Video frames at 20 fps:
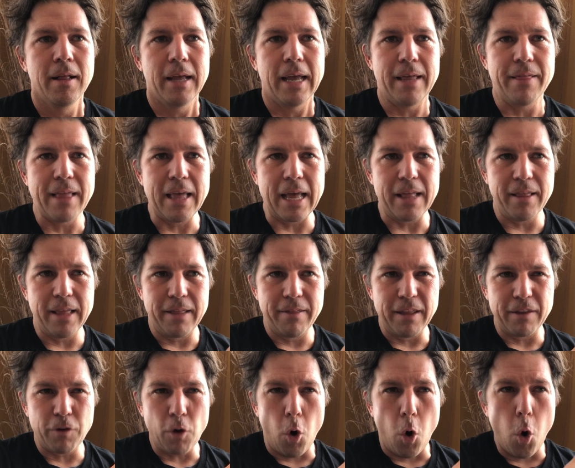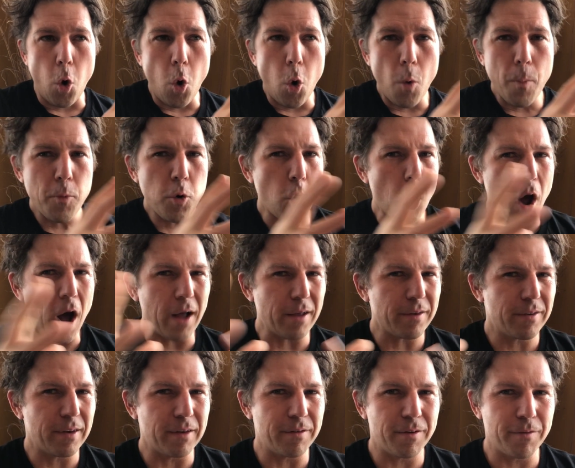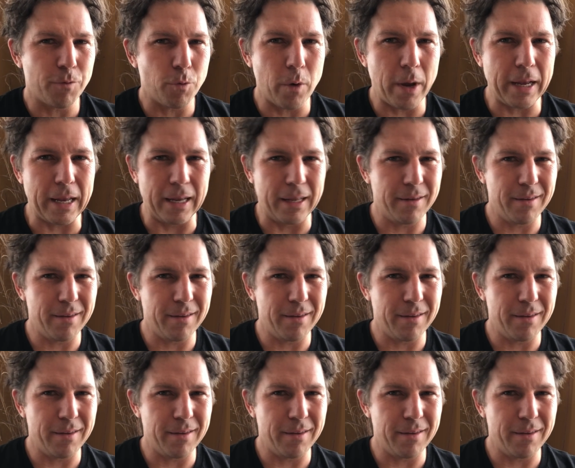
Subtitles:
this whole process of awakening.